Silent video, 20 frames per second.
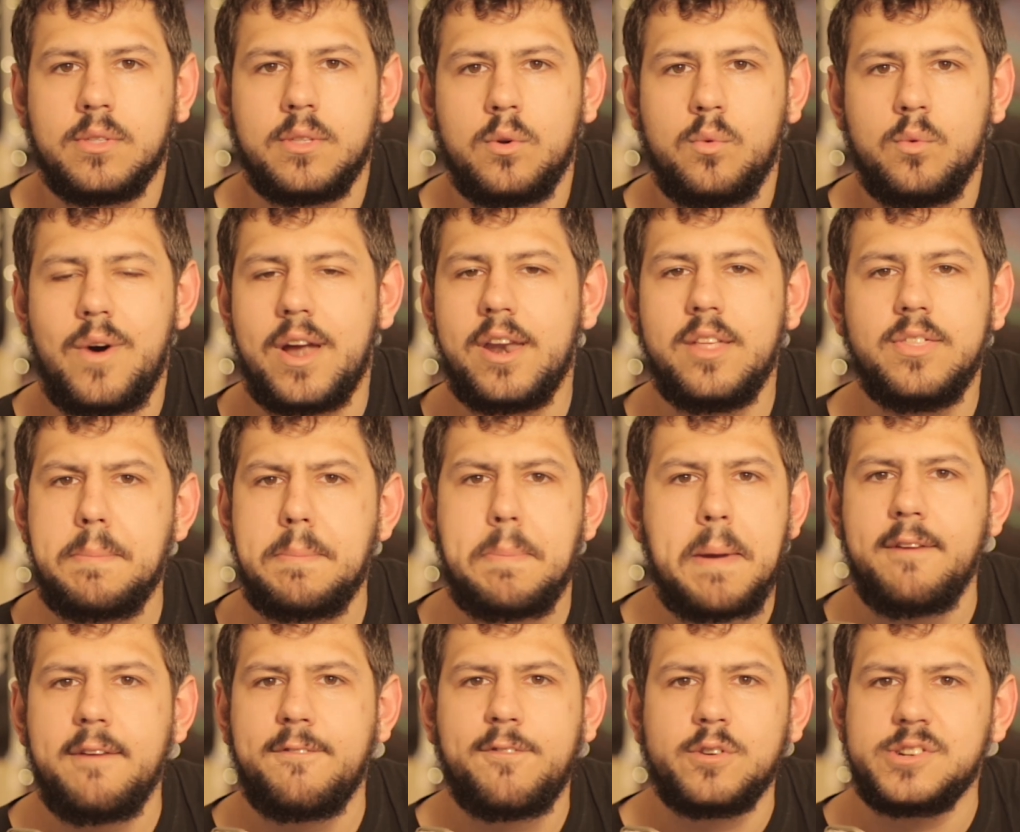Why don't they
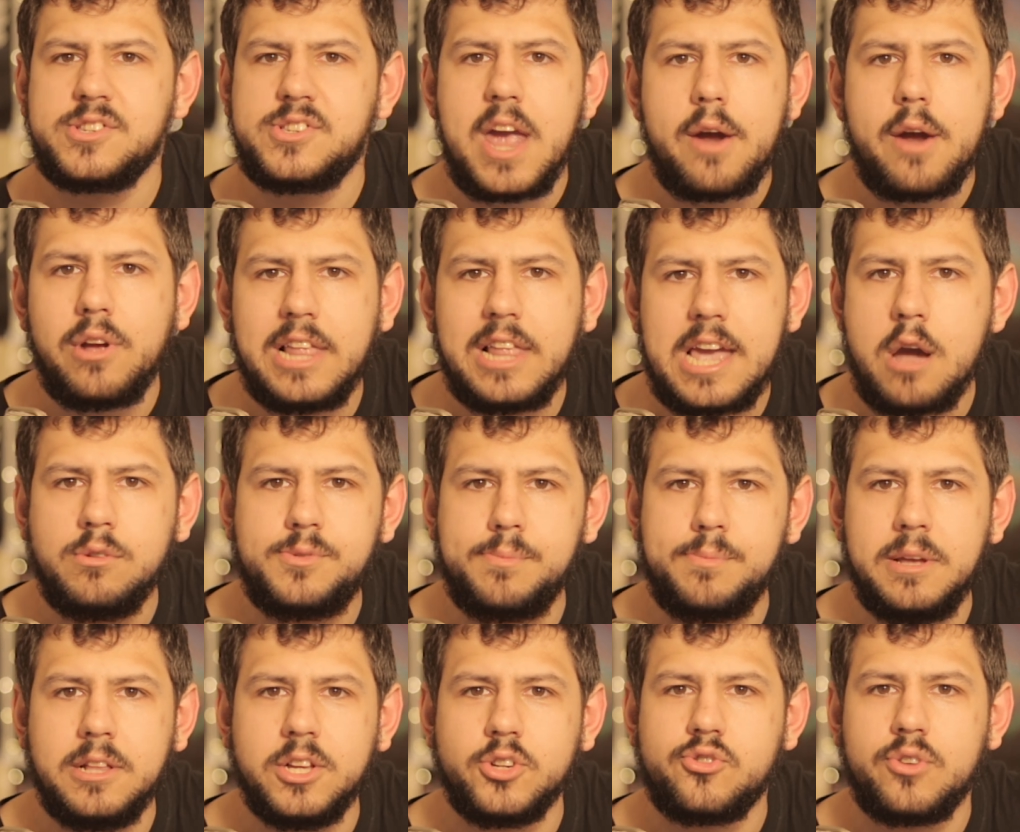pay for Sierra Leone's
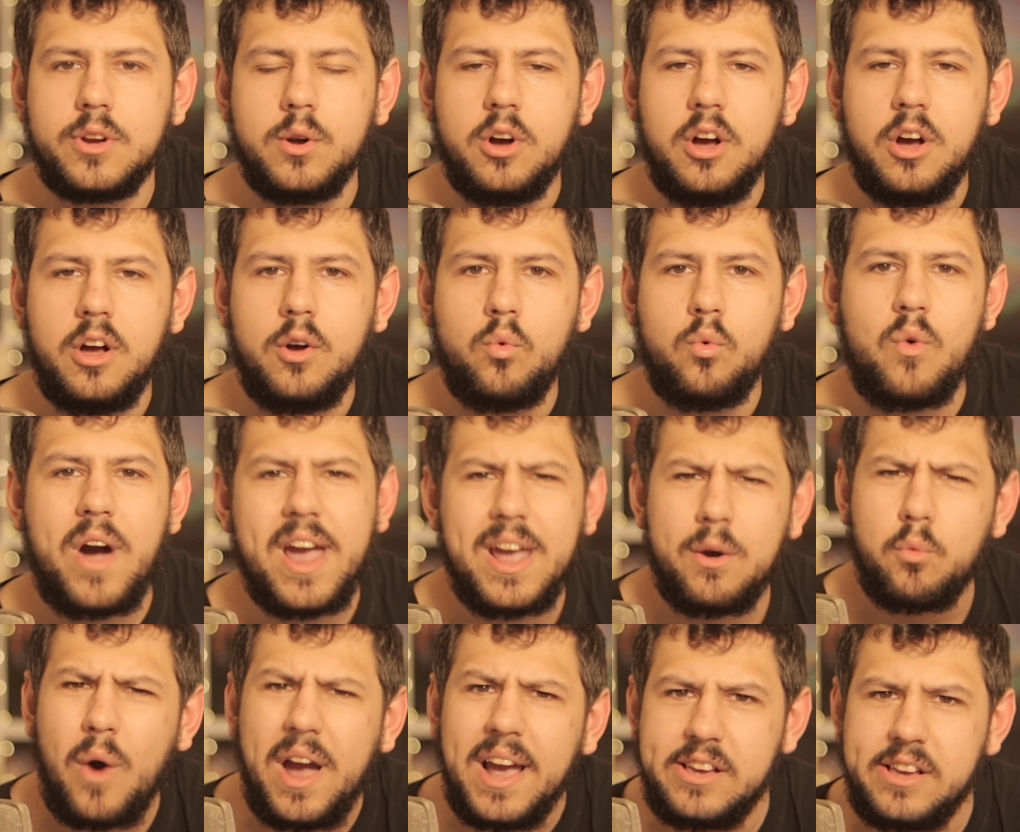military? Why
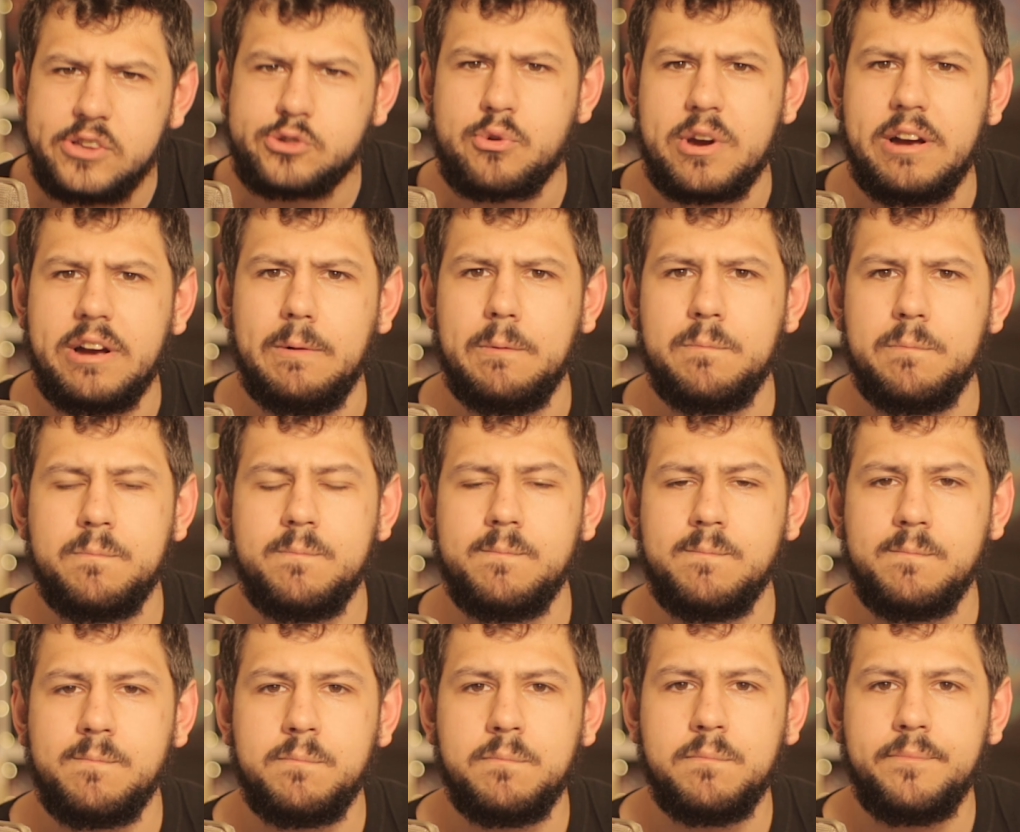Israel?
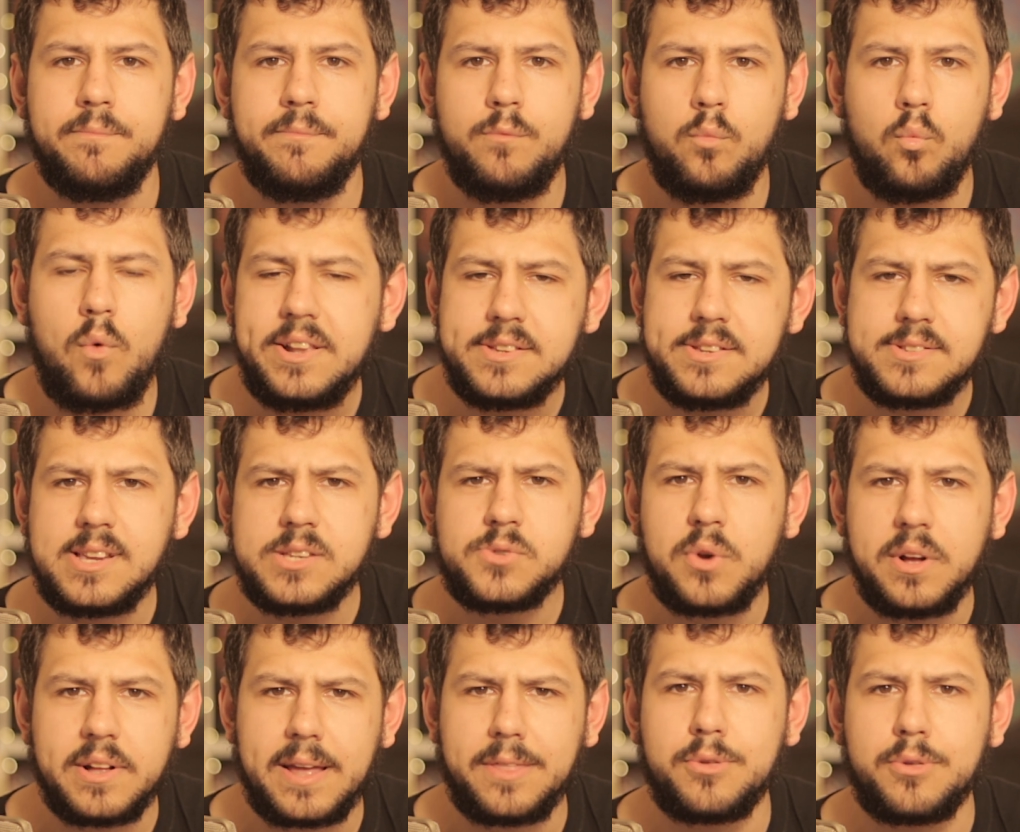Why does
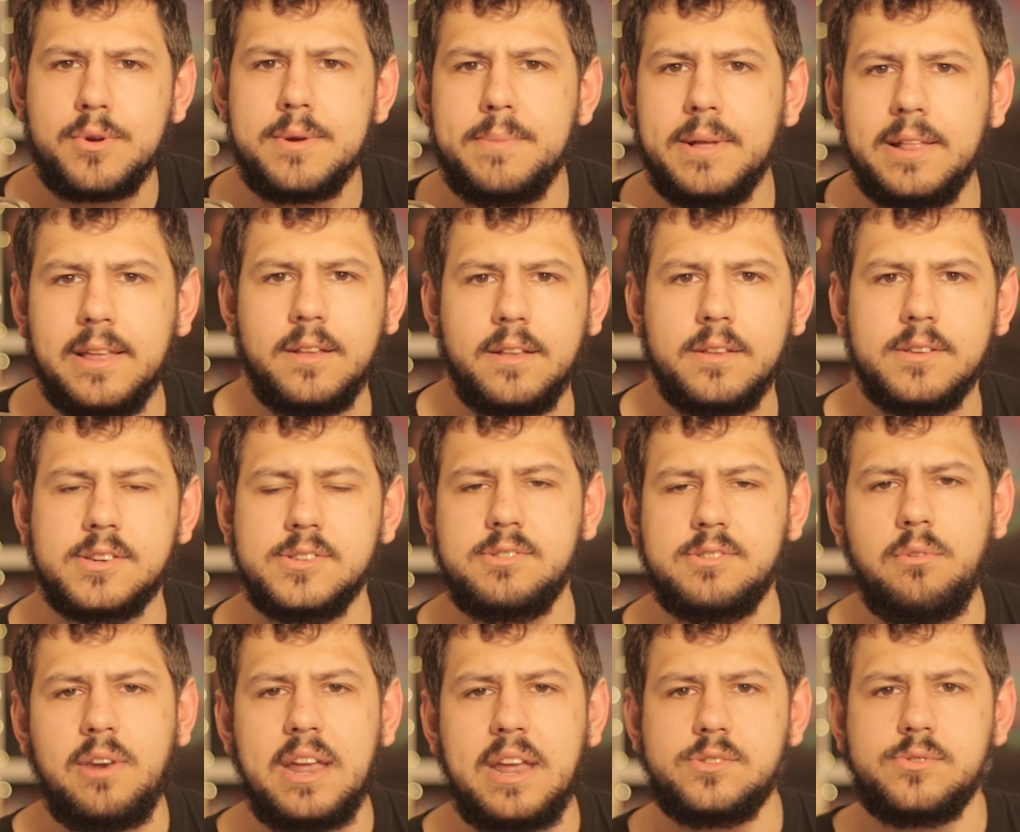Israel get $3 billion? Can
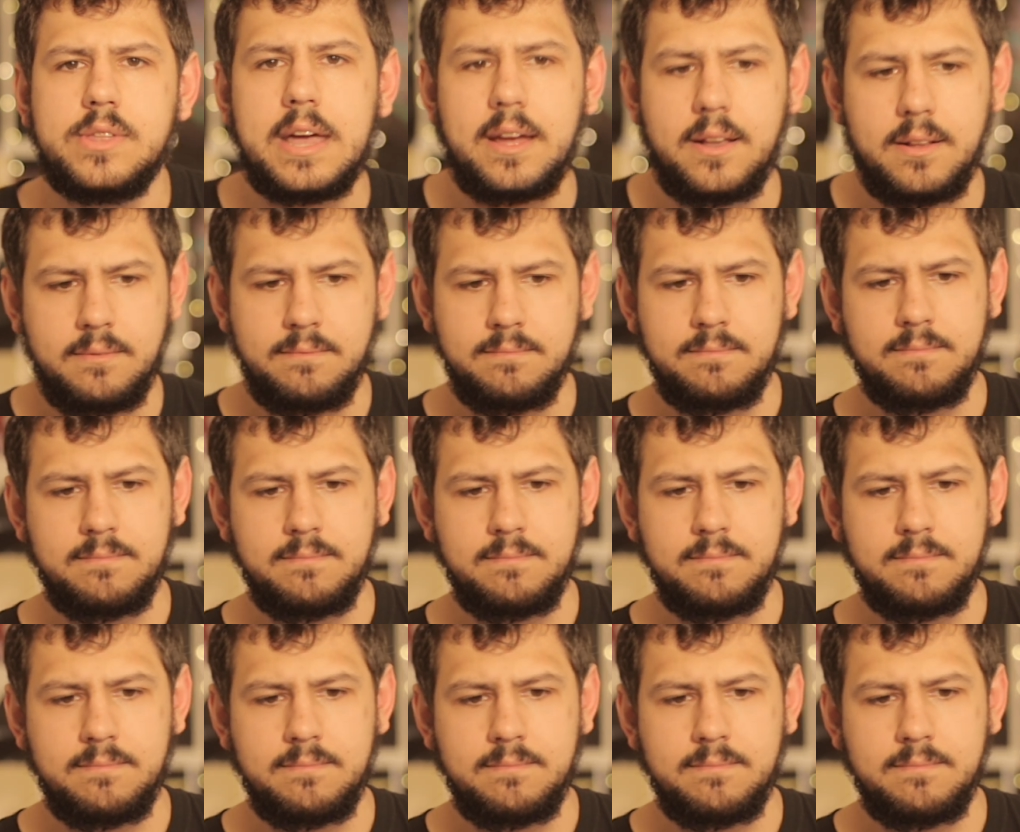someone answer that?